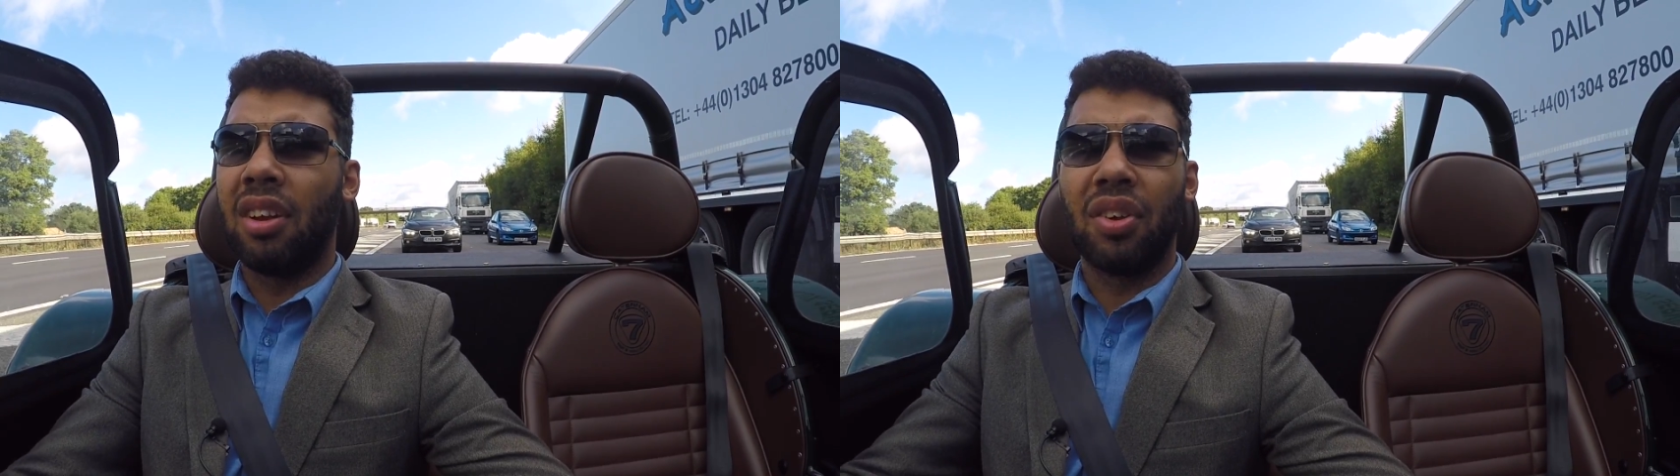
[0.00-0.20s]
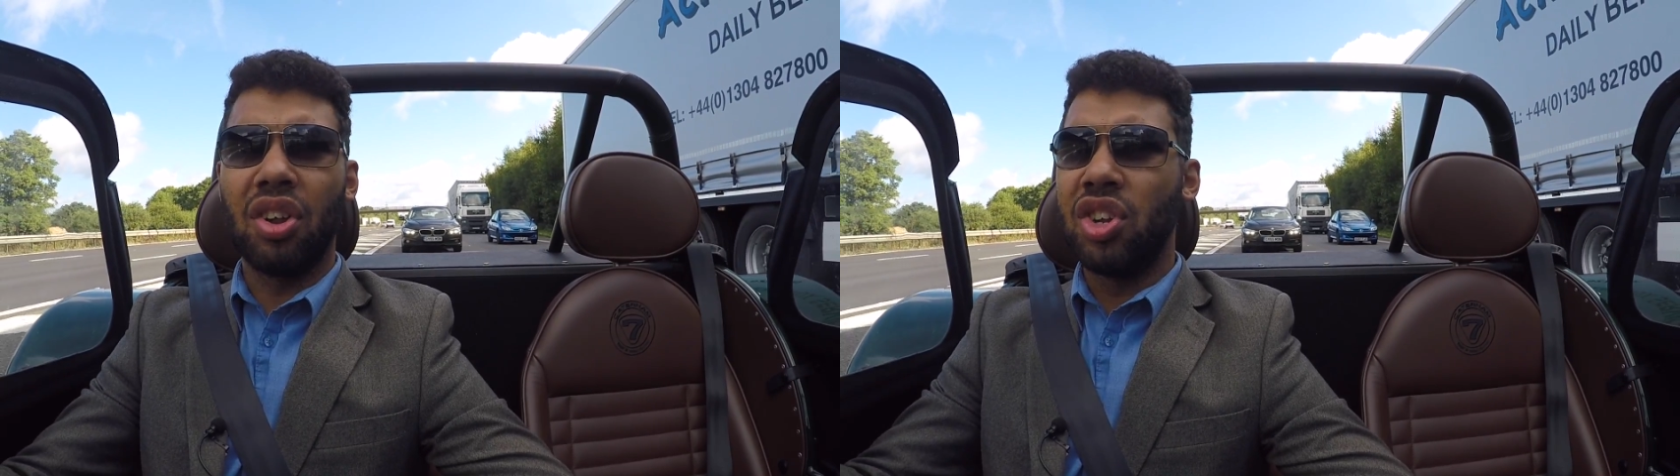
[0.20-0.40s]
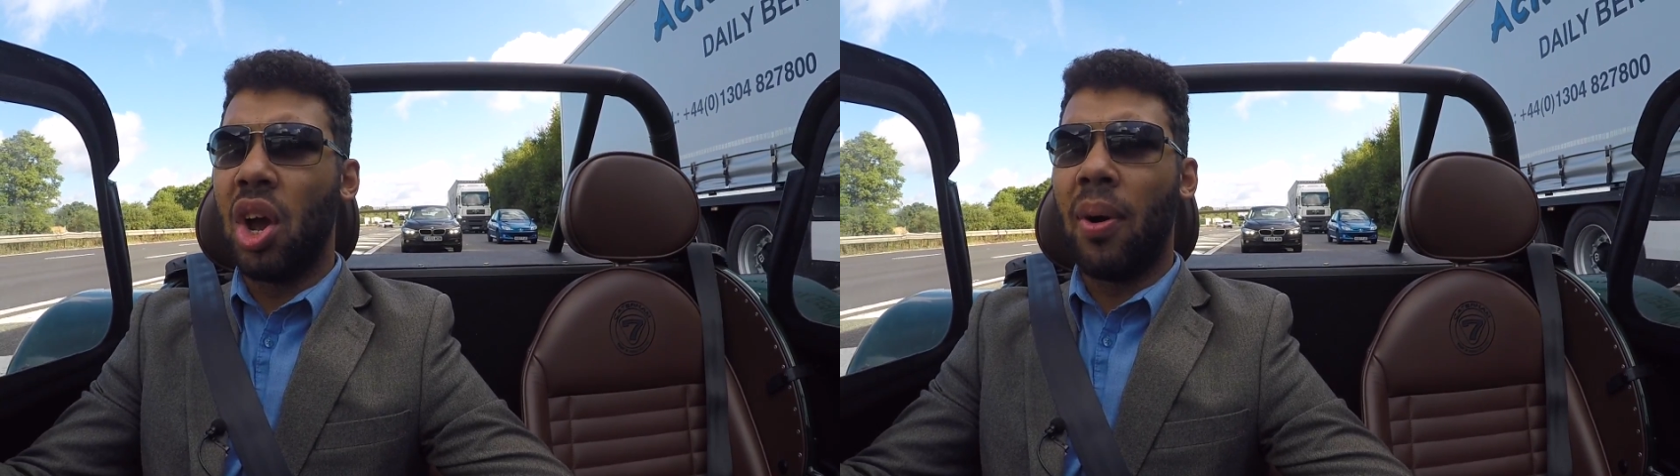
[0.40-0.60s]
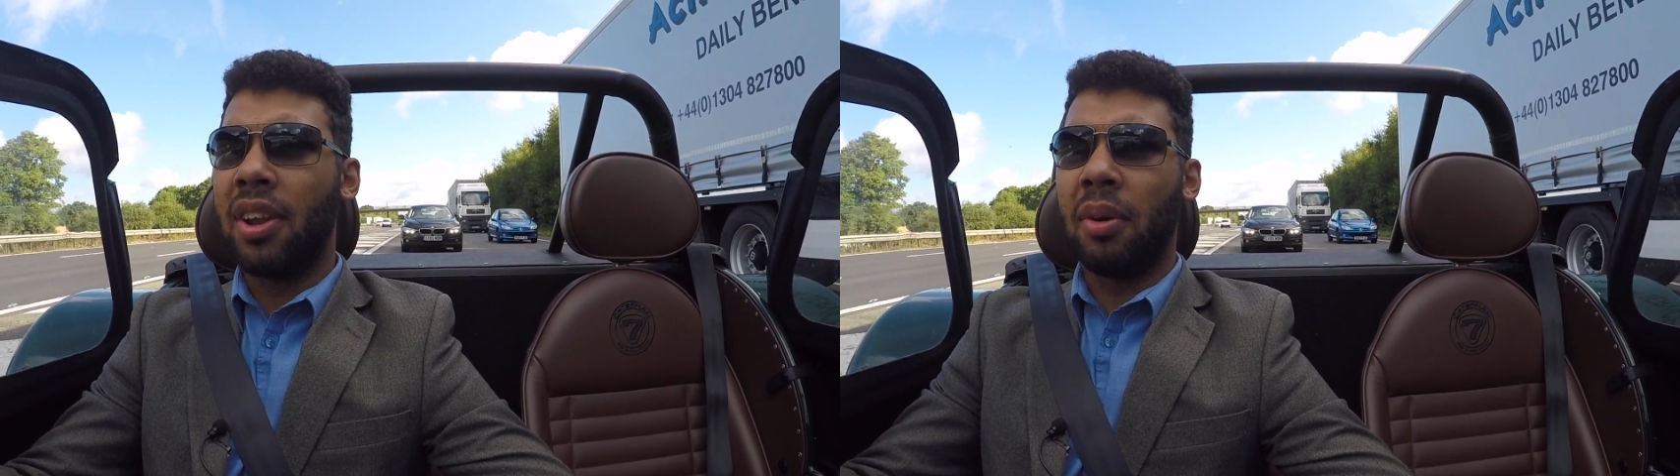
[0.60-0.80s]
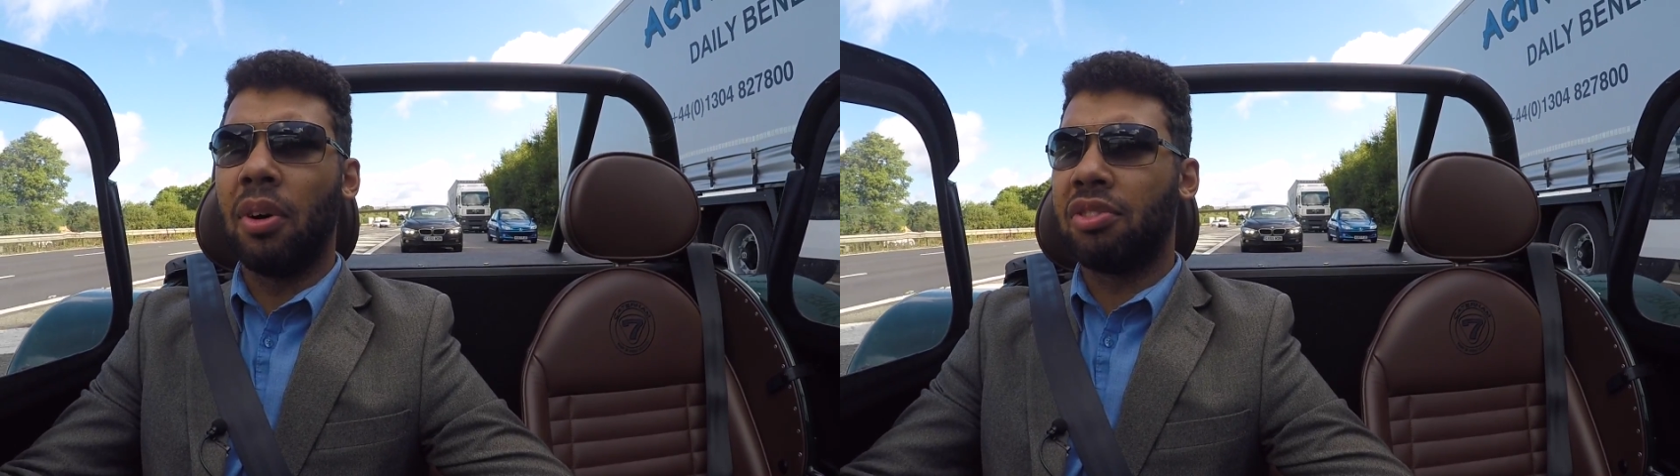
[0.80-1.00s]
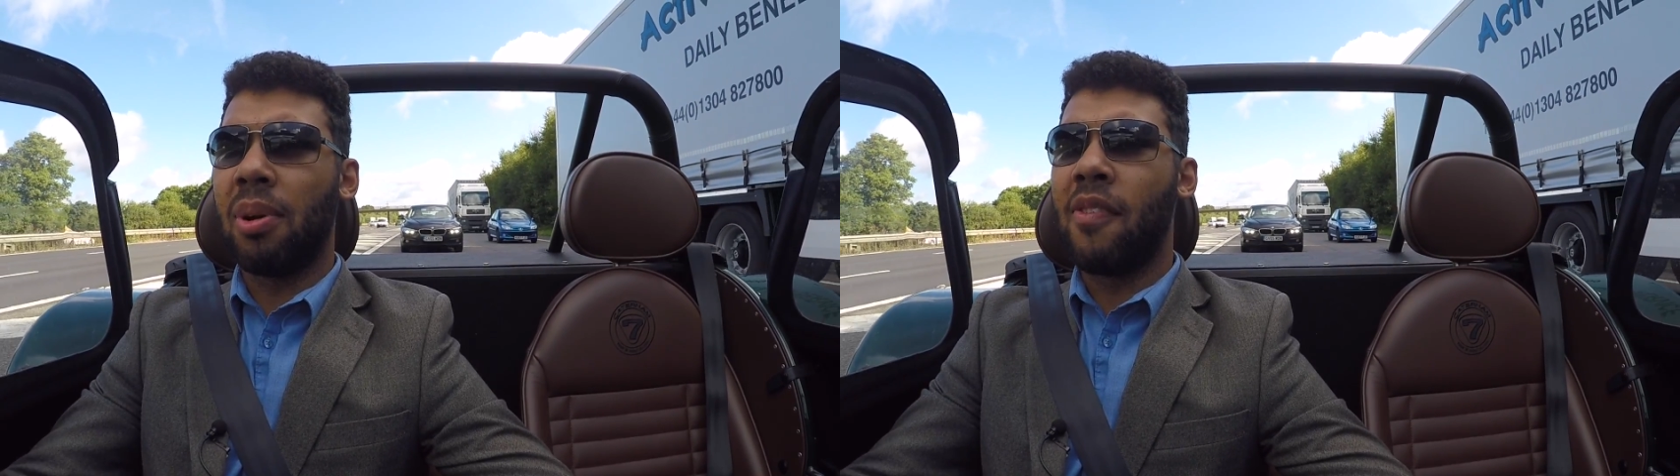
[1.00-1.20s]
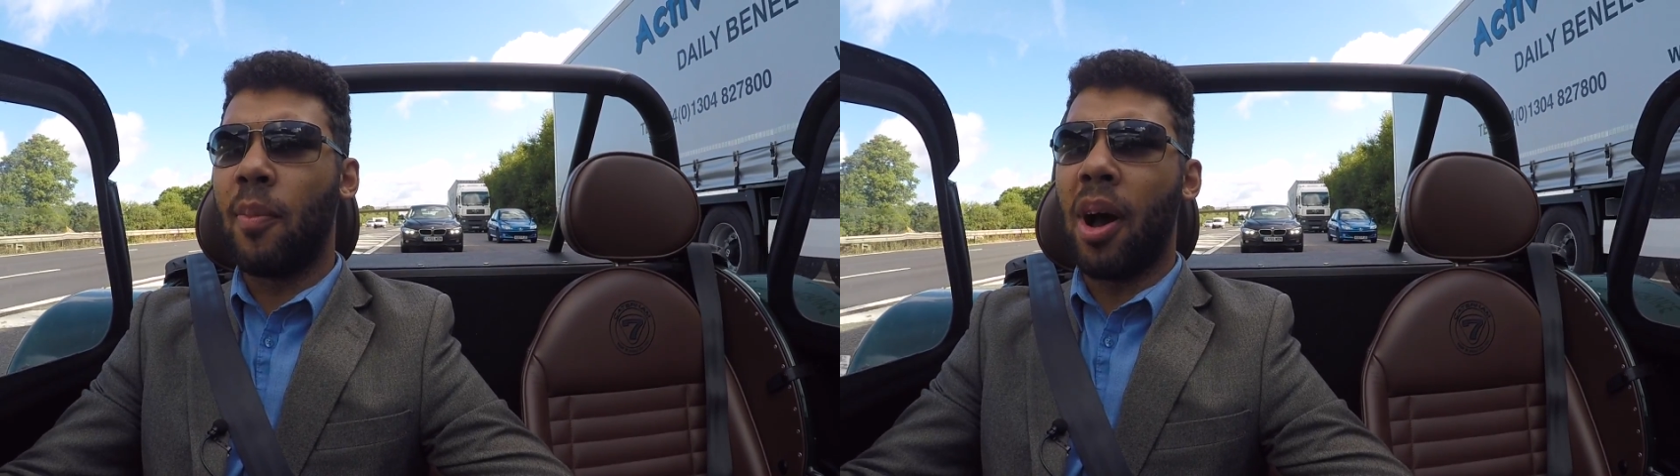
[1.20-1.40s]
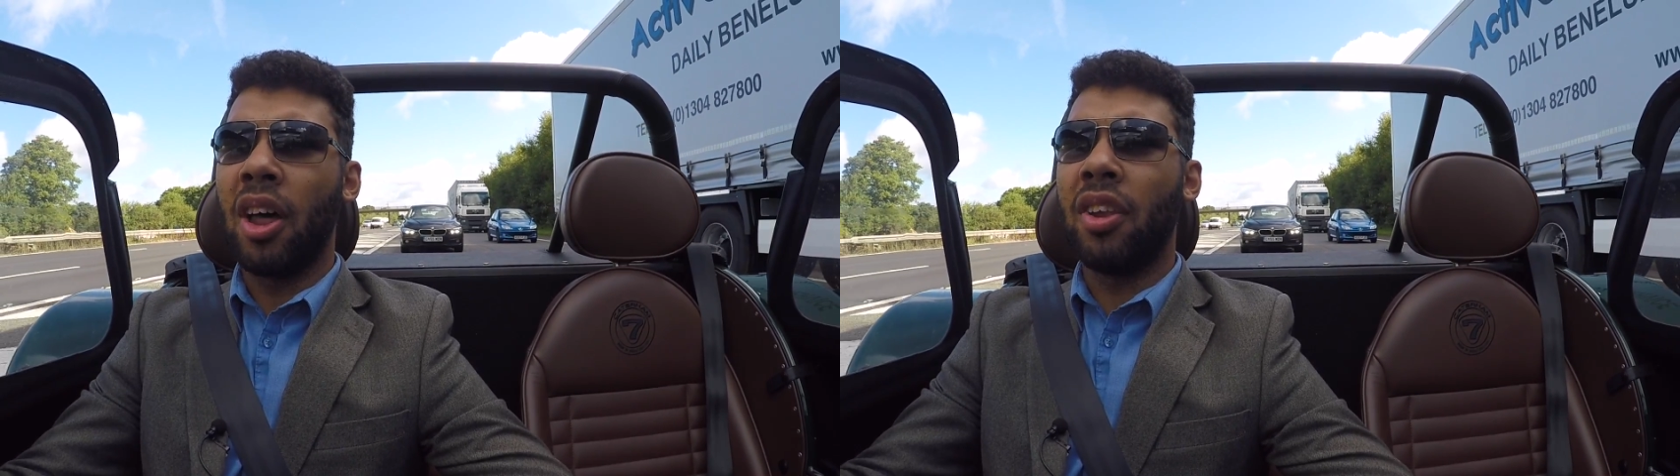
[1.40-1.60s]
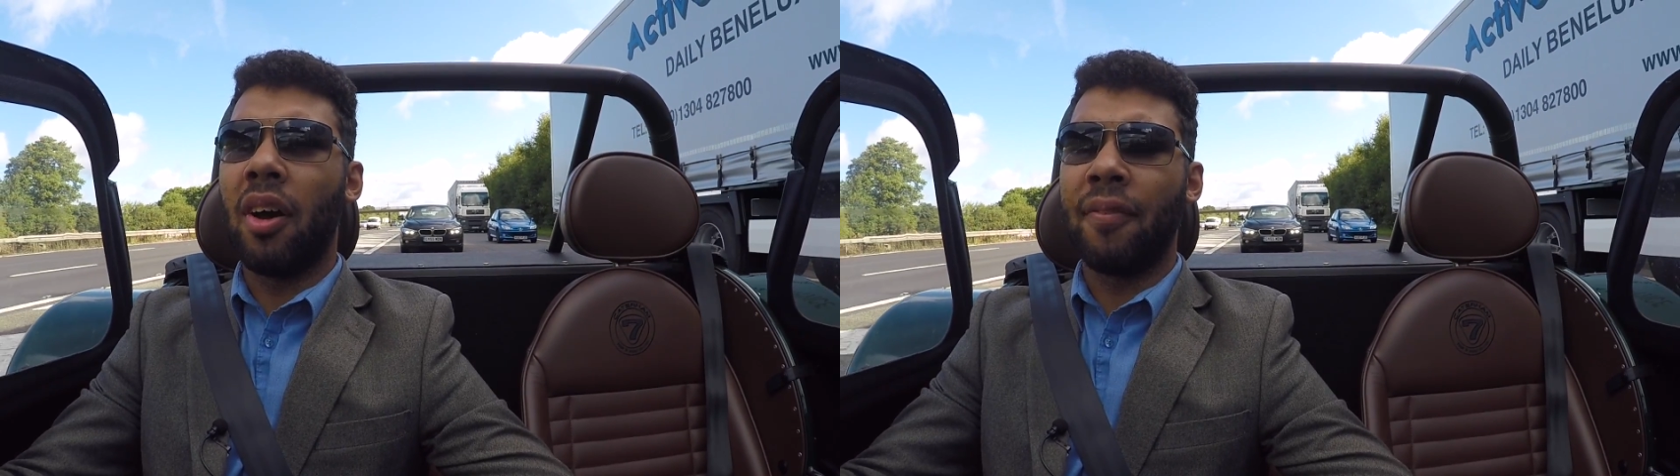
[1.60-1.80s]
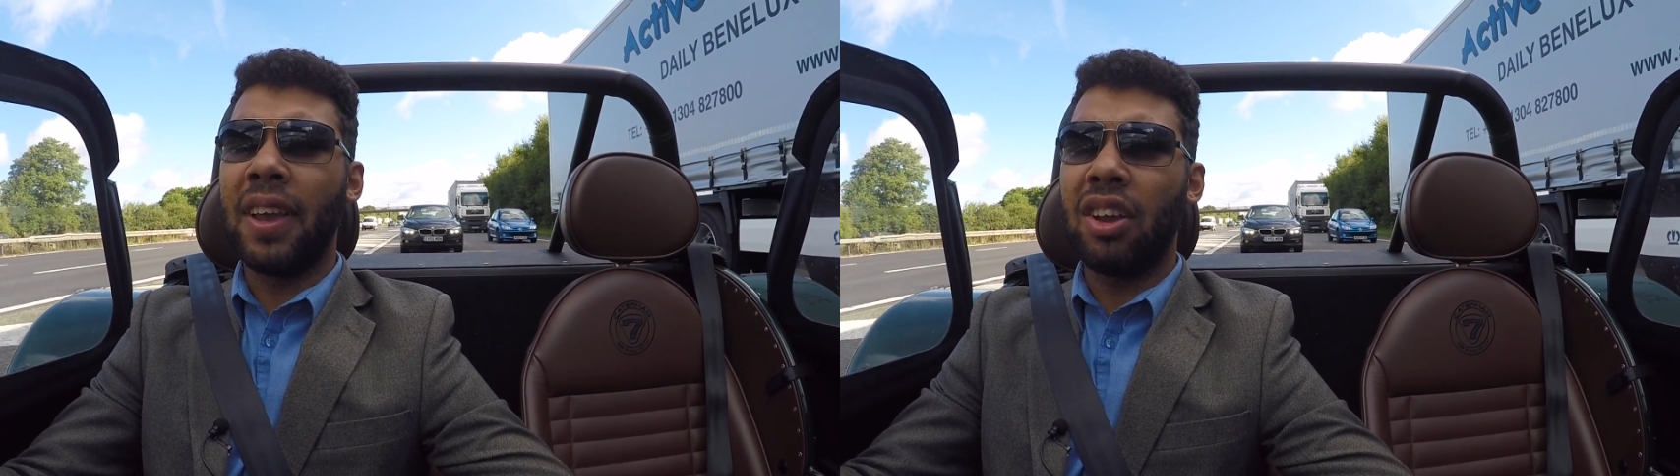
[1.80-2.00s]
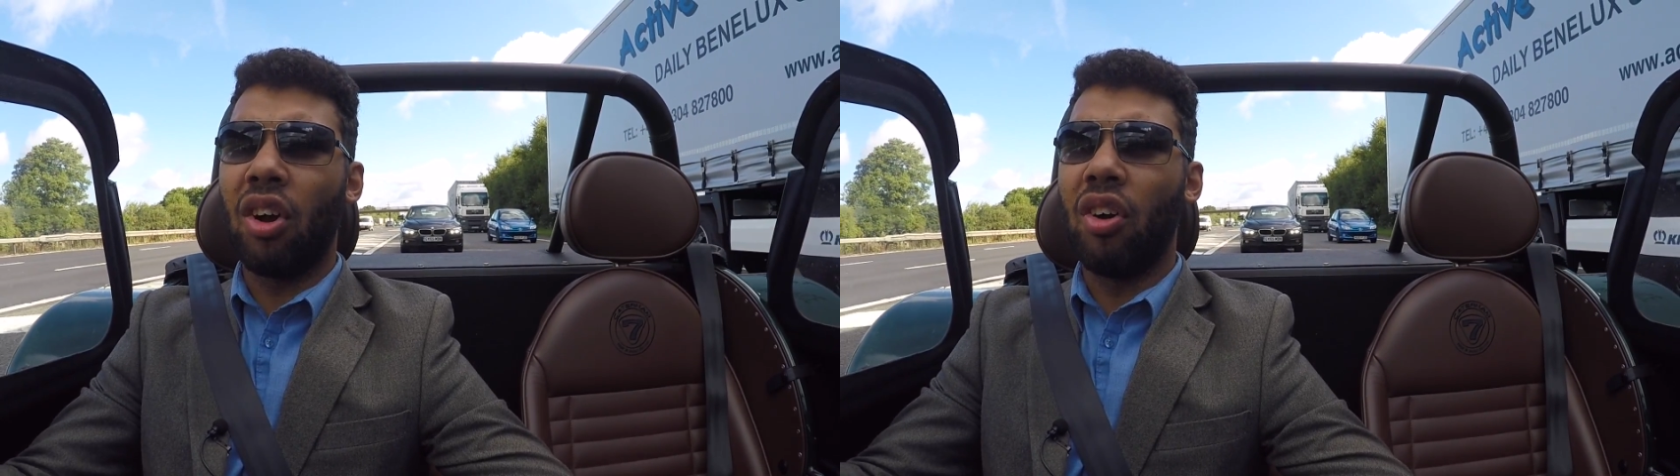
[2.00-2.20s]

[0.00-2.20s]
I've got no idea whatsoever, but I think